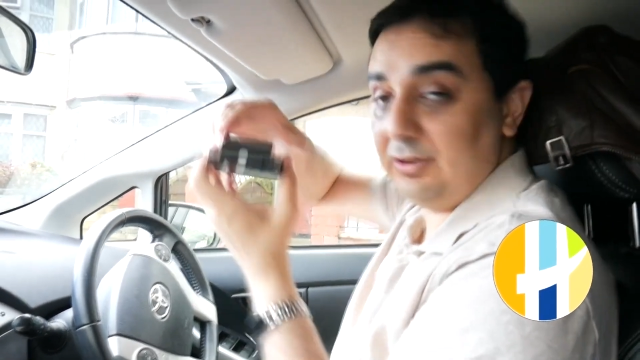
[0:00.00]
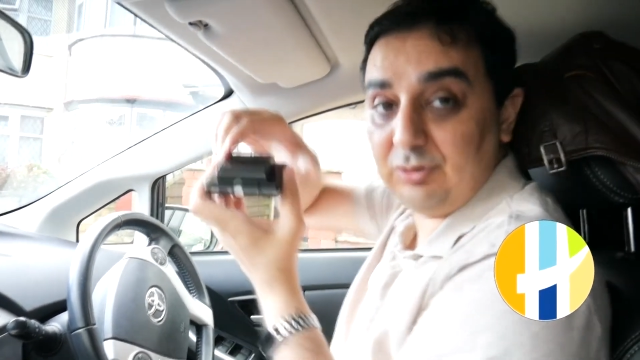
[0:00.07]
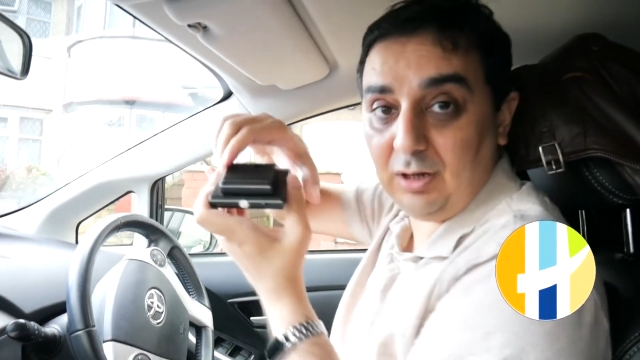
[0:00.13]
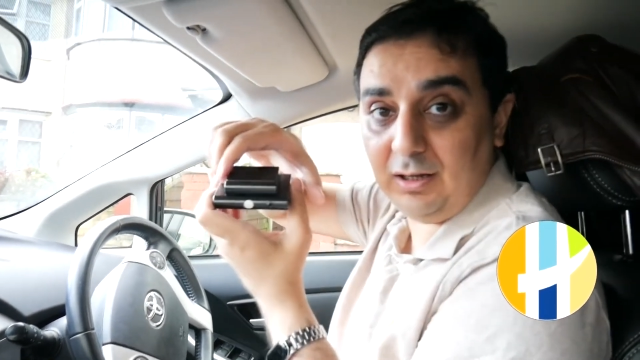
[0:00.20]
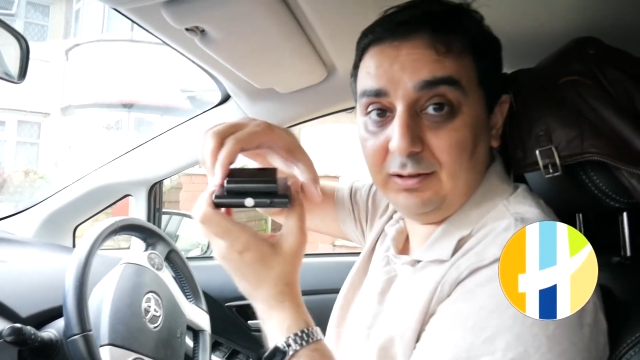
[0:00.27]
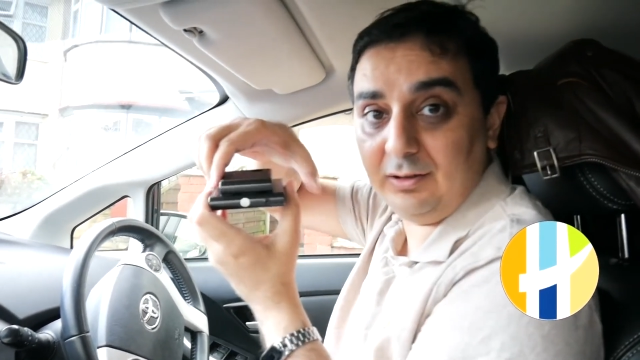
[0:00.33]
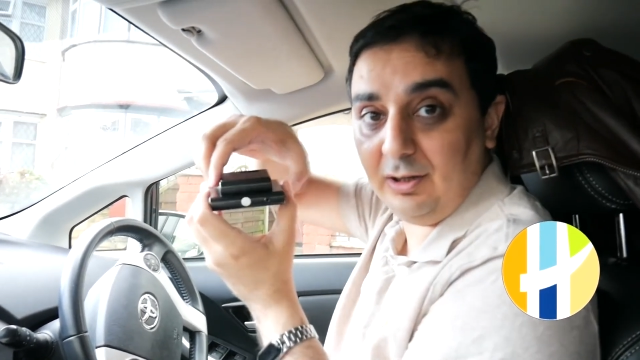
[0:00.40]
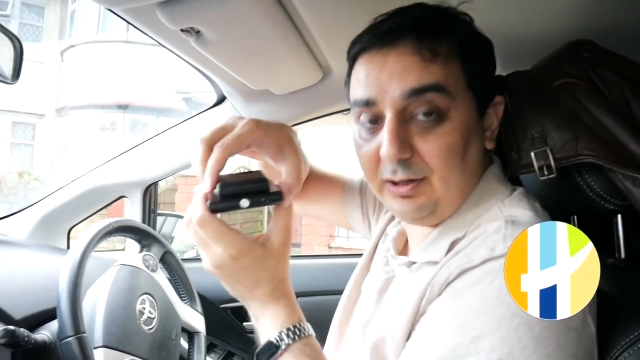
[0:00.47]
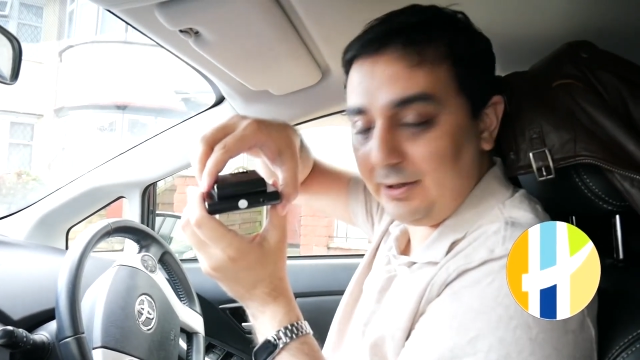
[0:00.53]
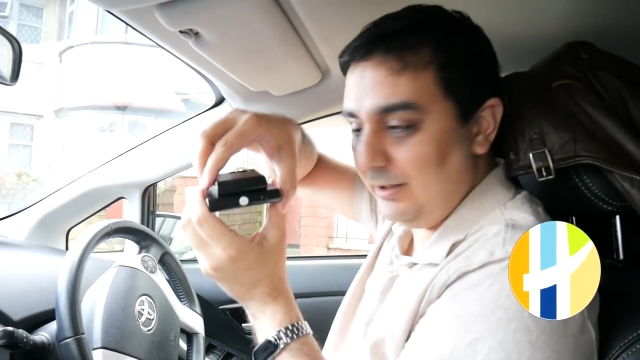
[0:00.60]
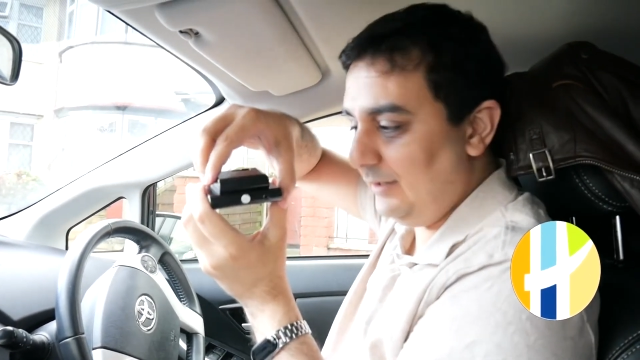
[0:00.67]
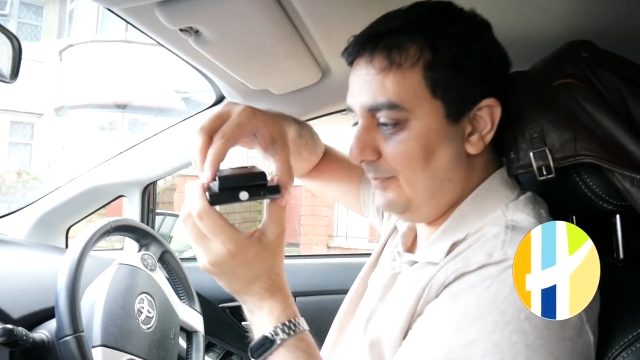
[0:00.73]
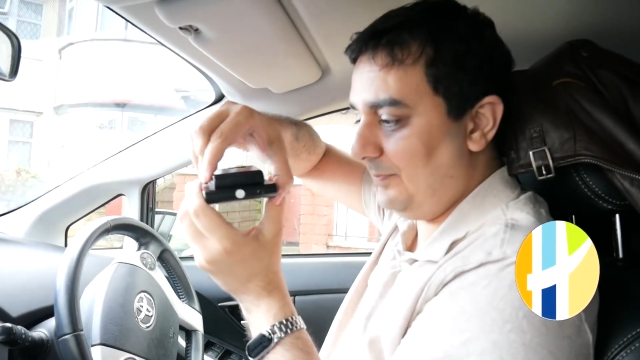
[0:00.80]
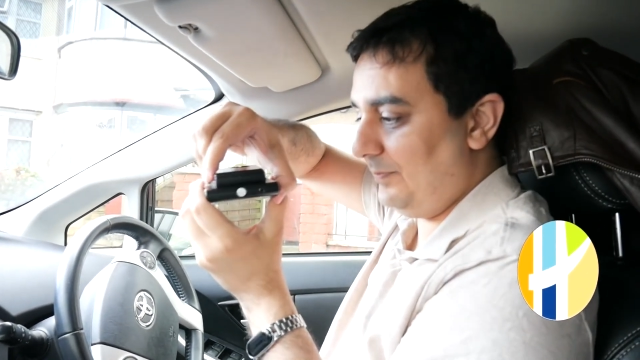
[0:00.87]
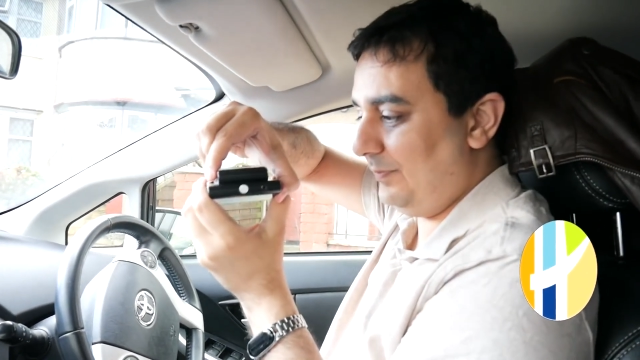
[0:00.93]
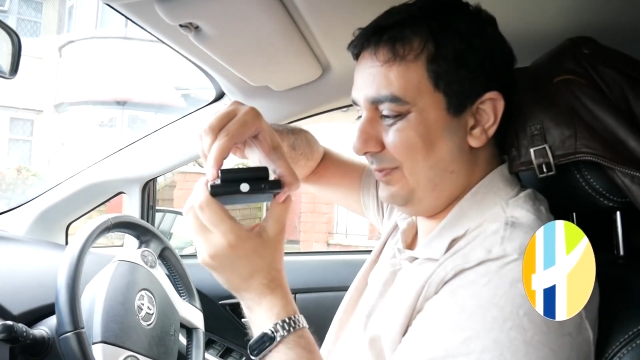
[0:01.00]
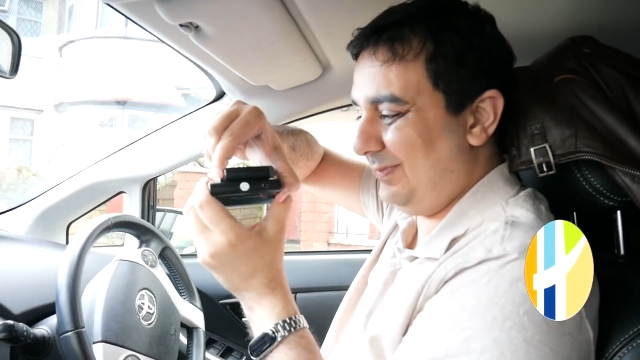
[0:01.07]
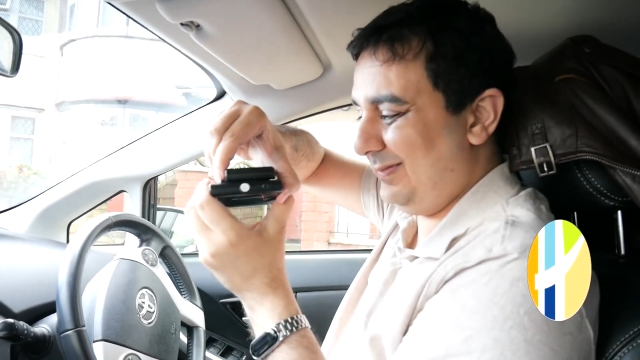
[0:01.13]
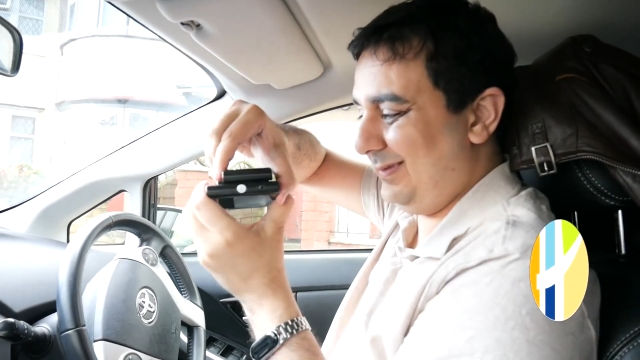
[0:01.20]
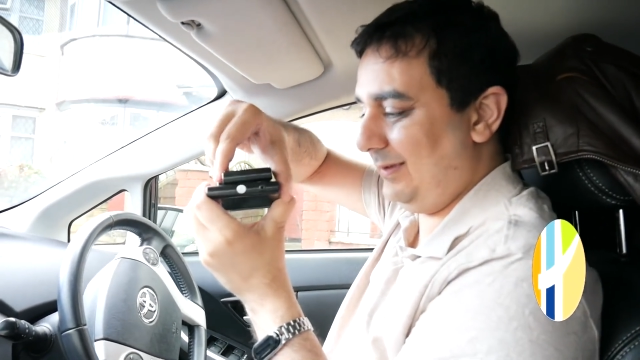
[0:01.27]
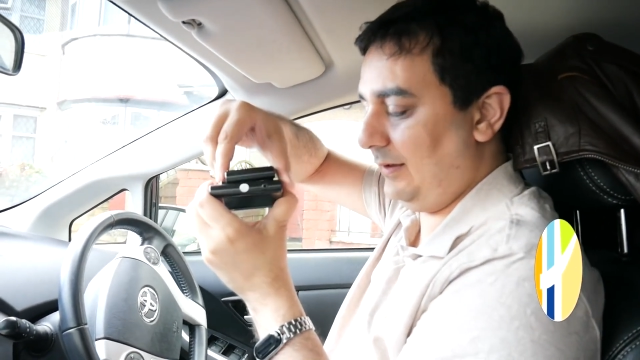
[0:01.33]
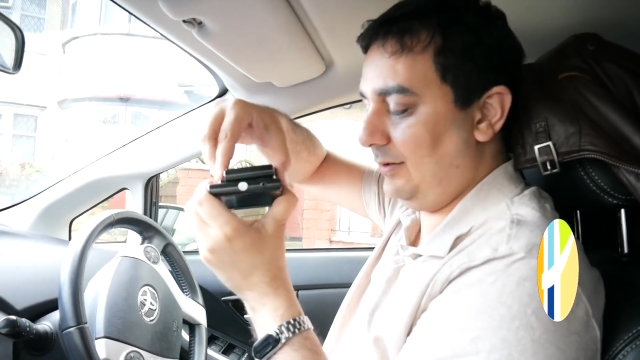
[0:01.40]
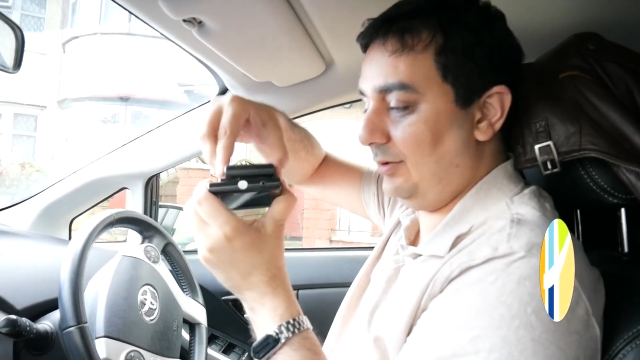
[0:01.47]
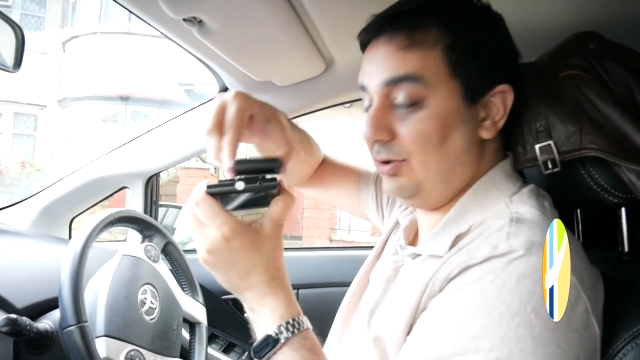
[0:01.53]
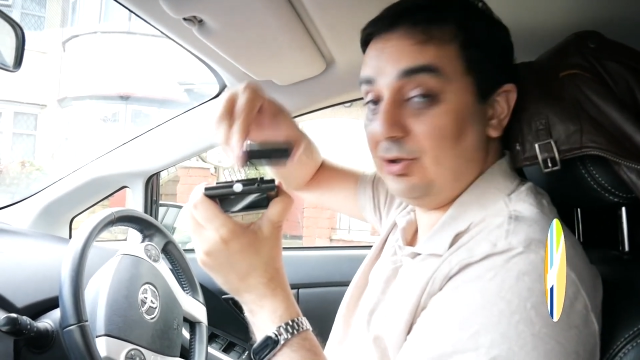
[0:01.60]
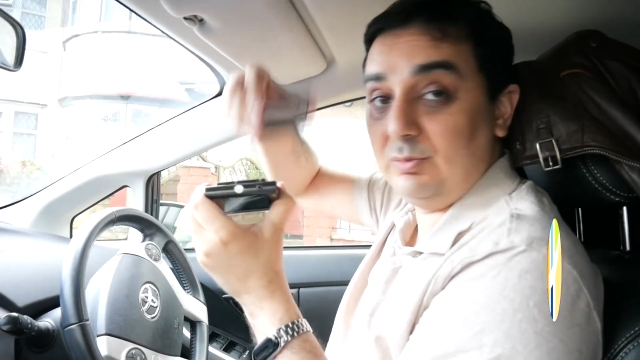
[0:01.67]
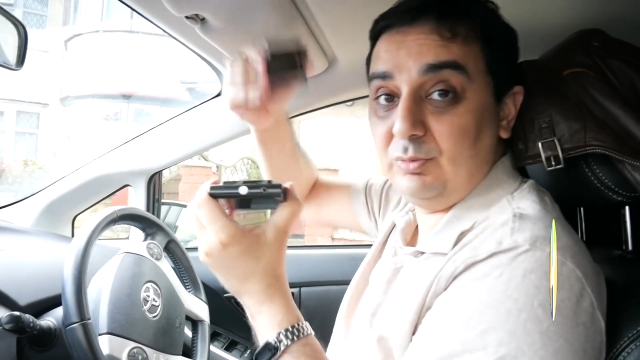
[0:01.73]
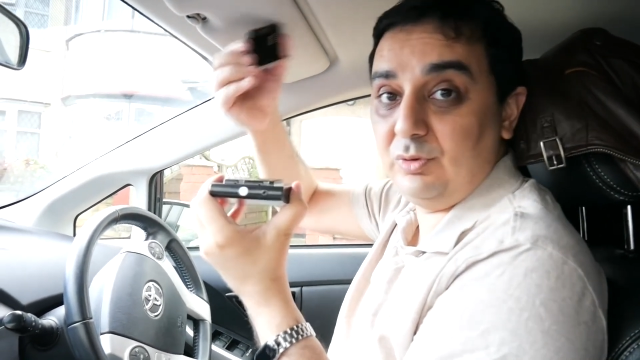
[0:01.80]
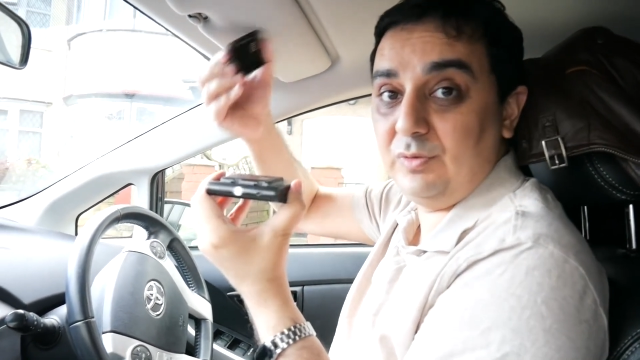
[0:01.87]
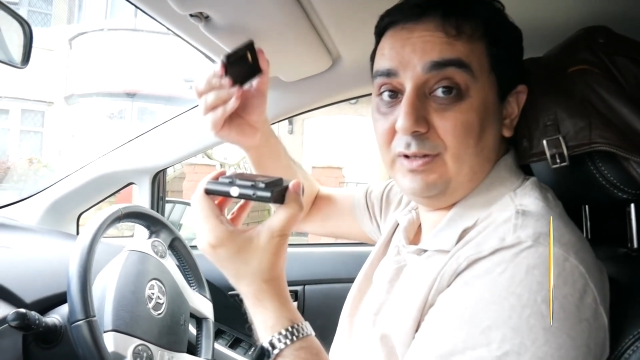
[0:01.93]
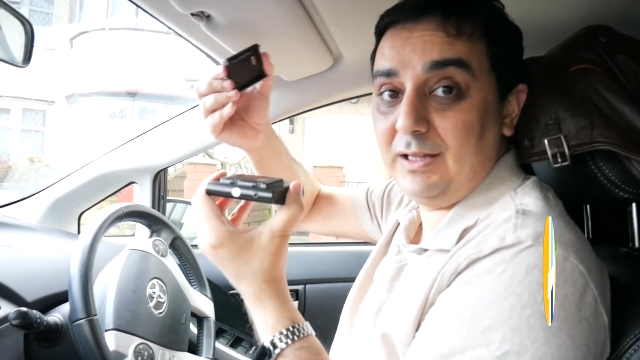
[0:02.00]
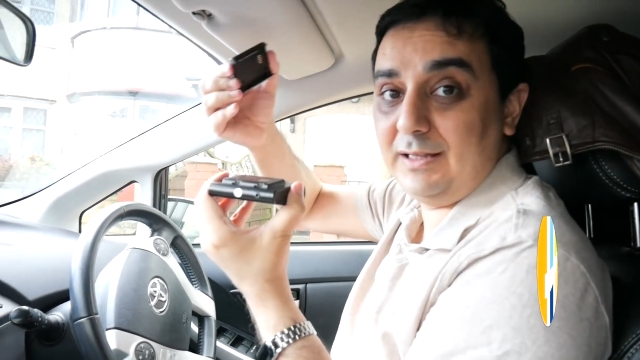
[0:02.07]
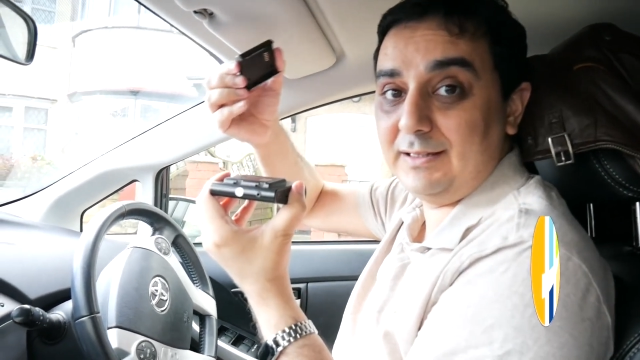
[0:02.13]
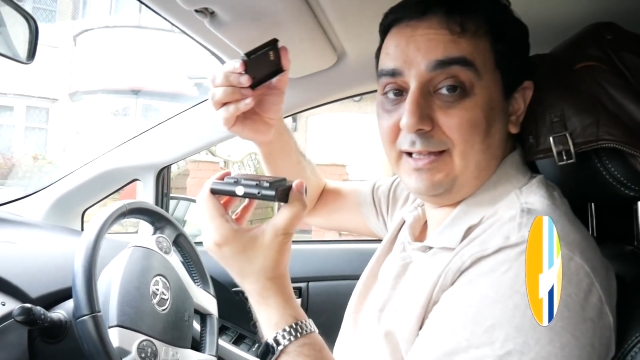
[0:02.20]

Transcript: To unlock it, you remove it like